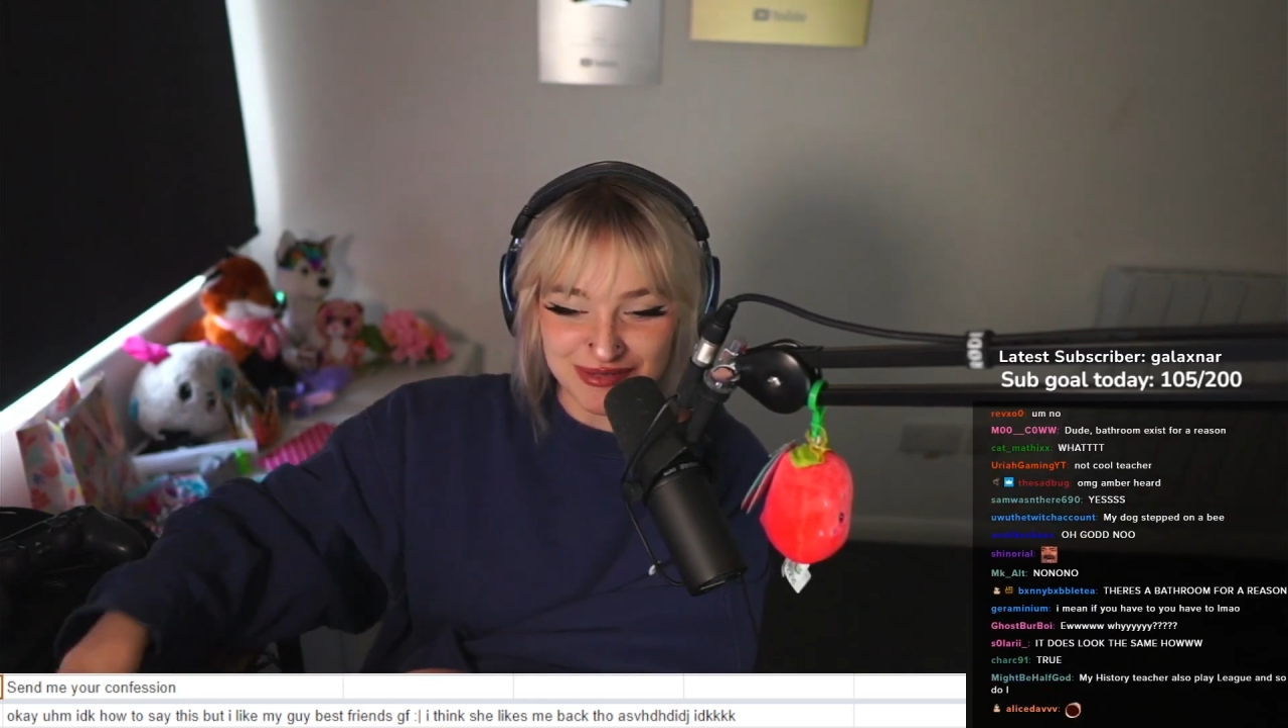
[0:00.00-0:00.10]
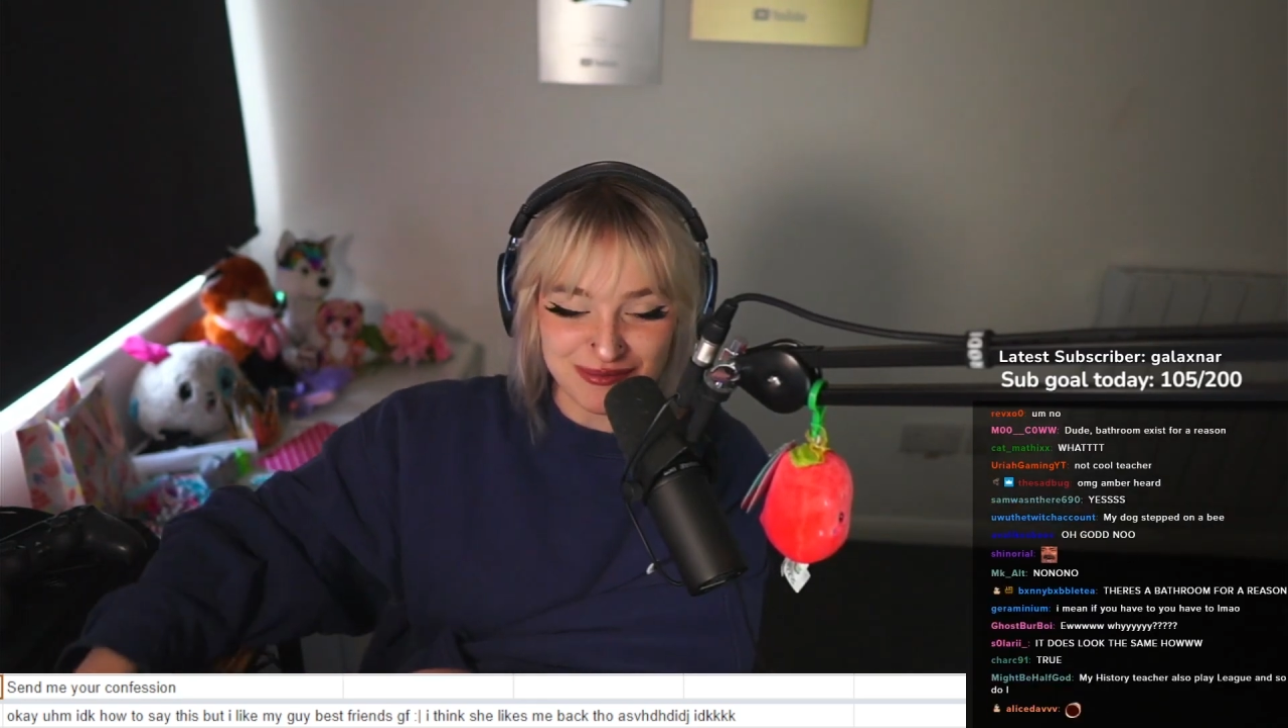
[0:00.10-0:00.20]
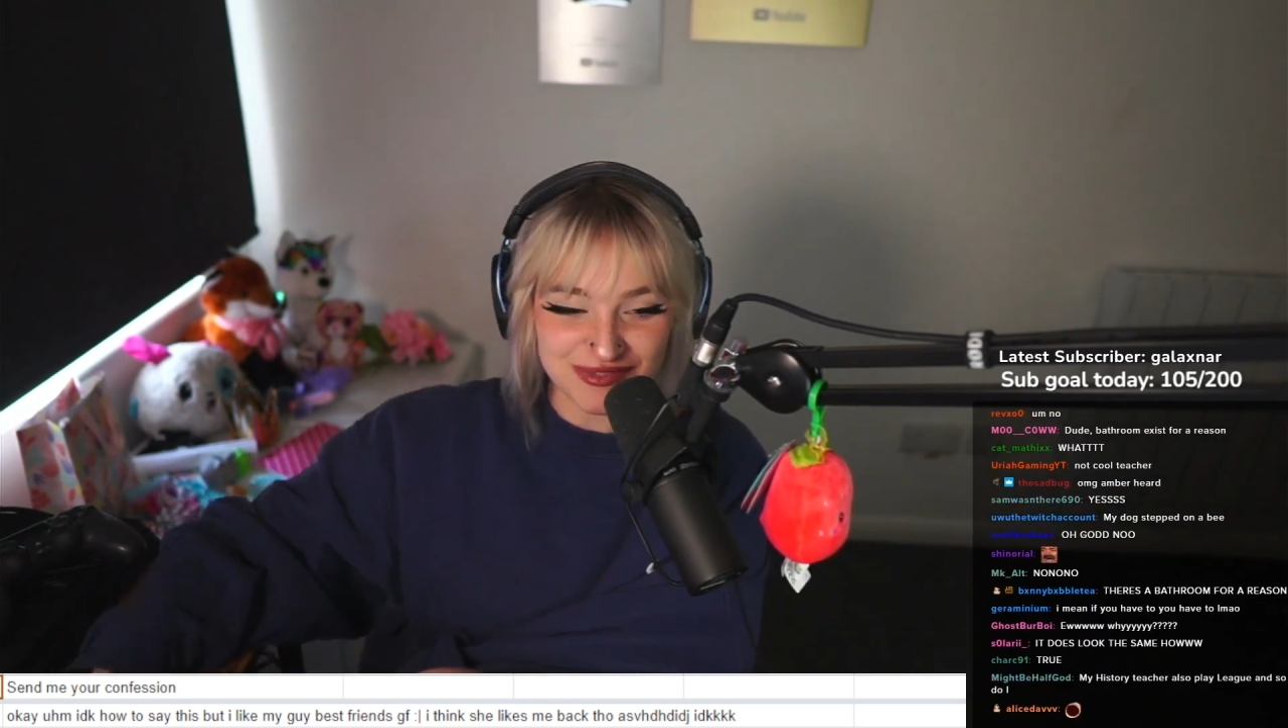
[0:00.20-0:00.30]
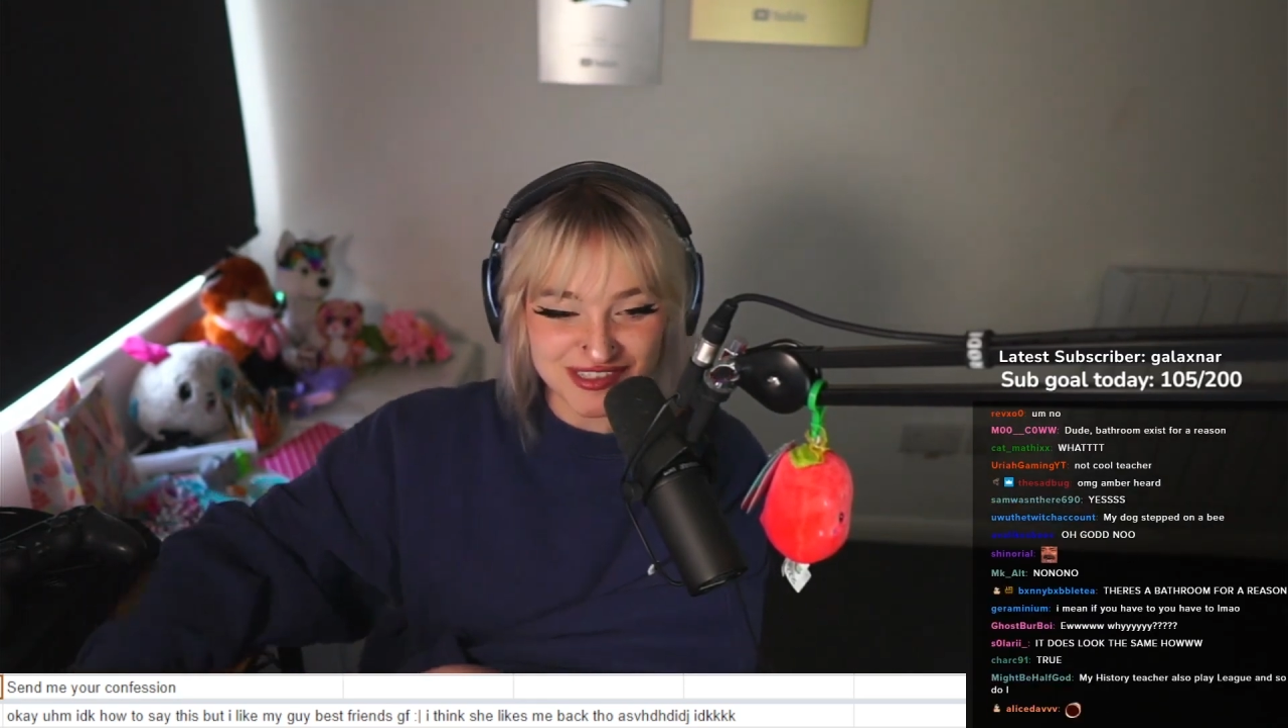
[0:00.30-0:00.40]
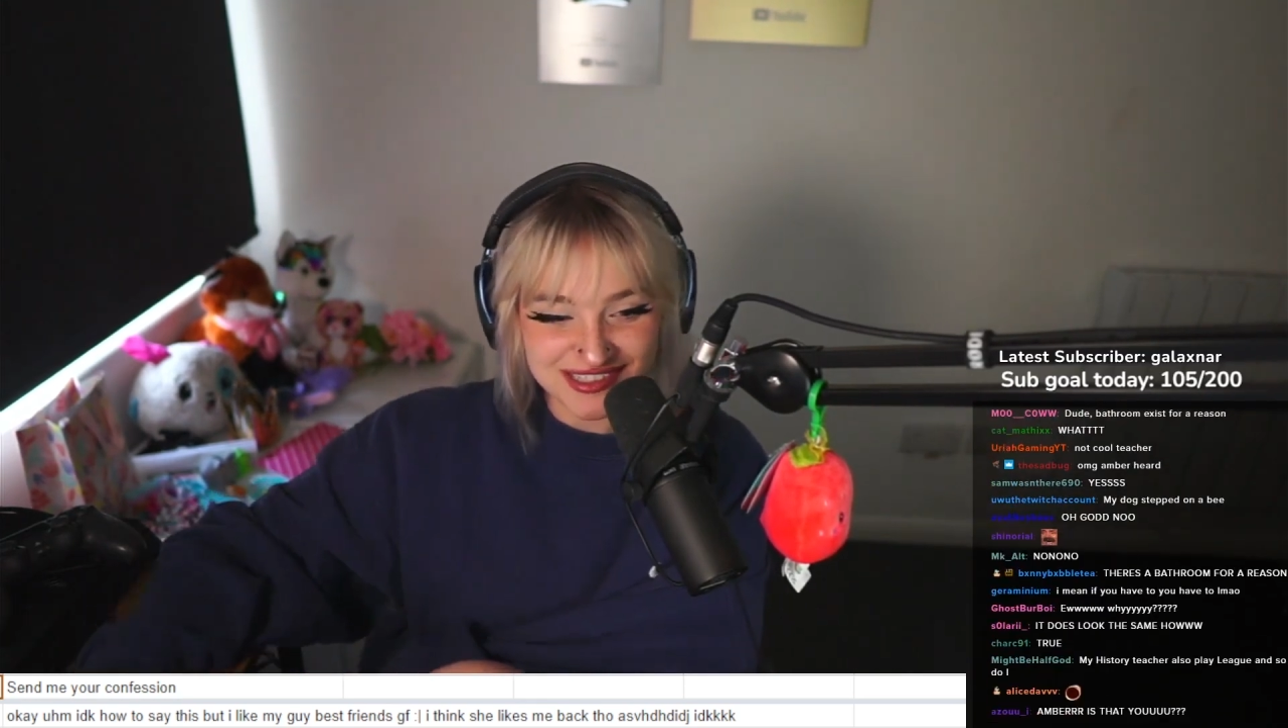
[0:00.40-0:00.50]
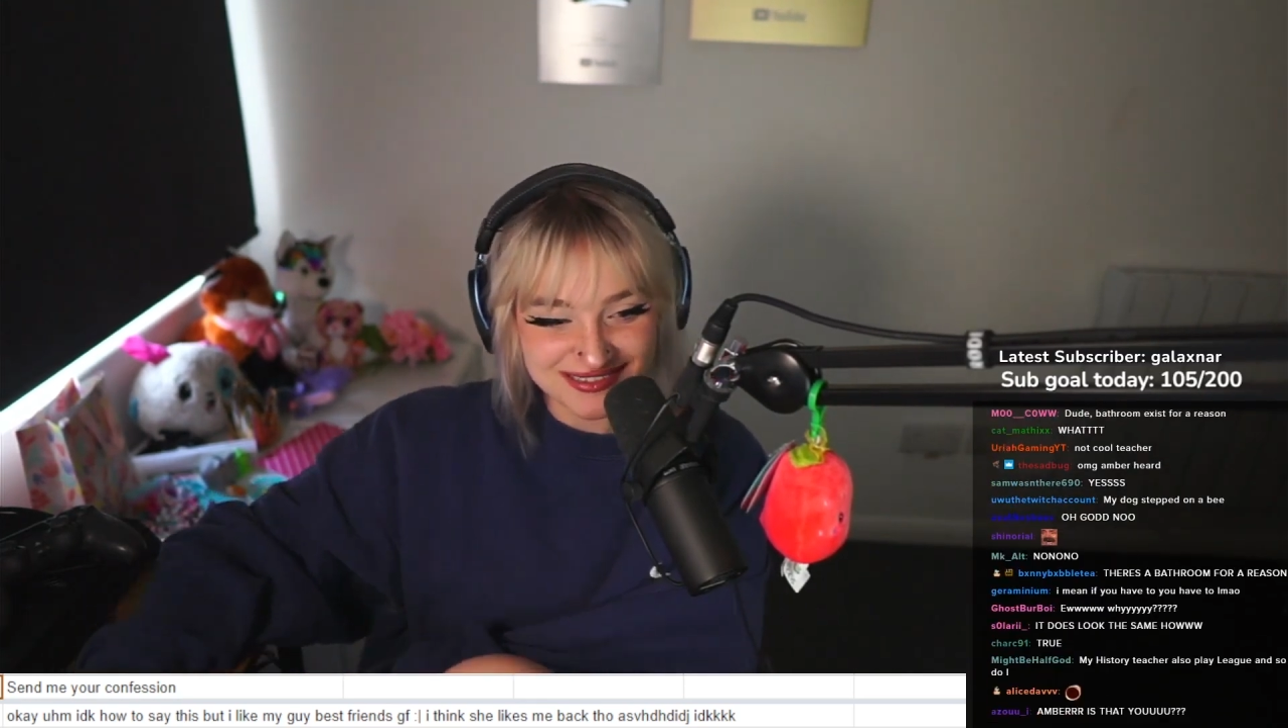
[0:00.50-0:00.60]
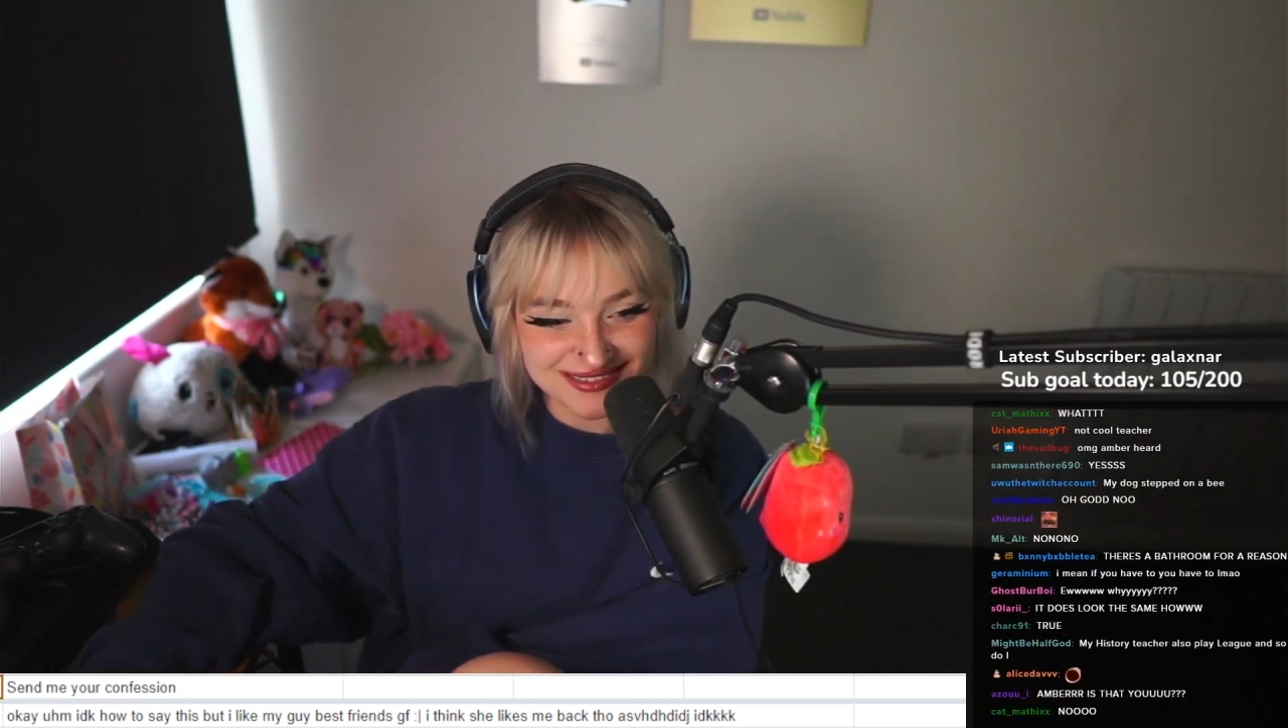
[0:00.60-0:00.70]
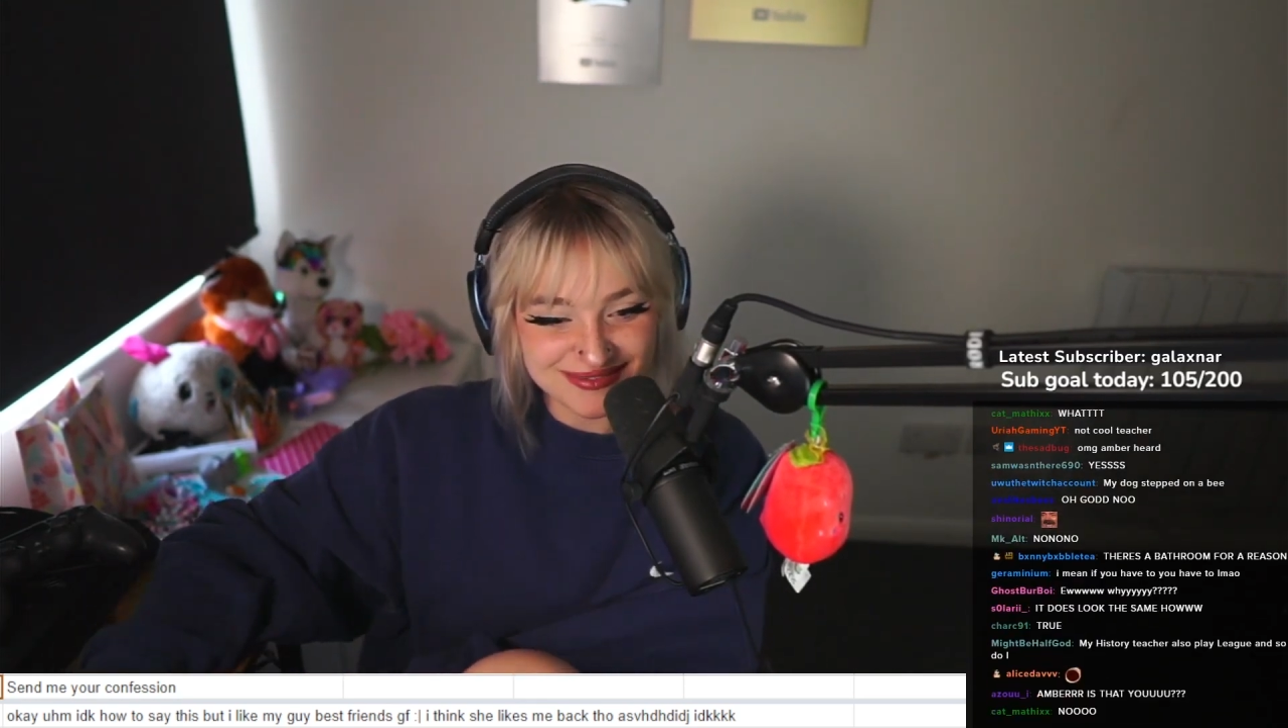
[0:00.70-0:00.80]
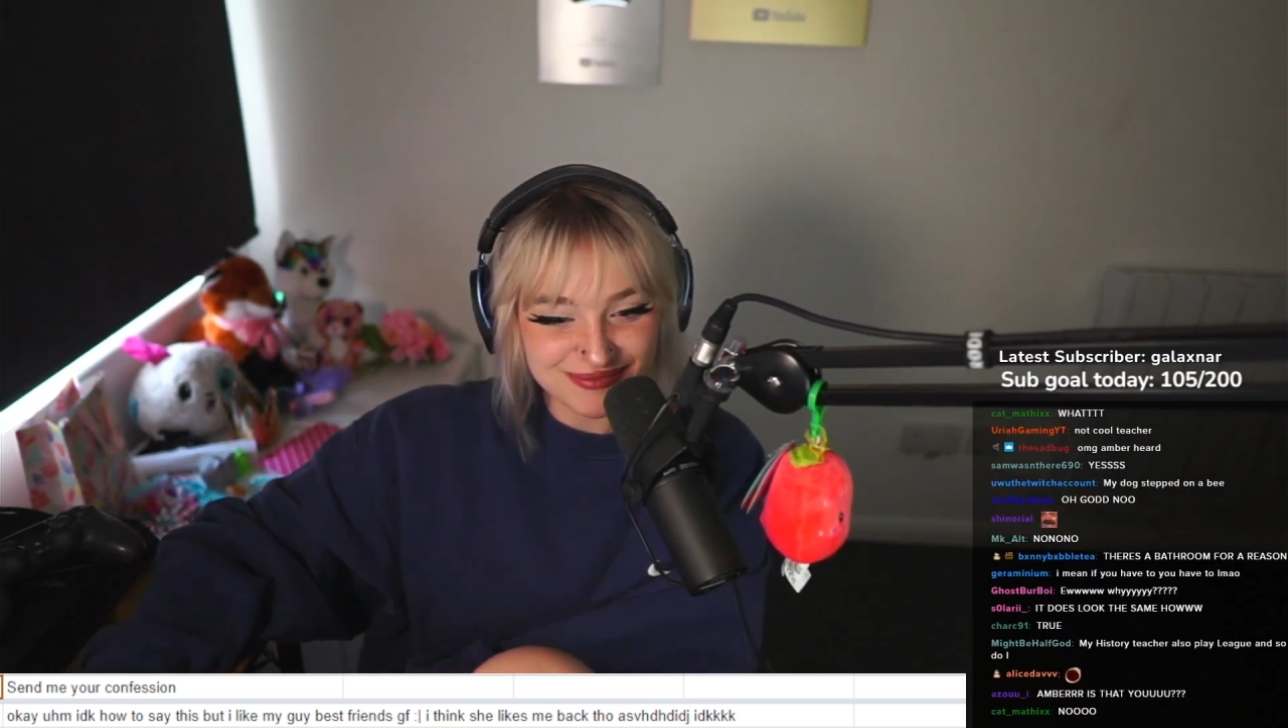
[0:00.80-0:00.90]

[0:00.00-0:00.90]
members'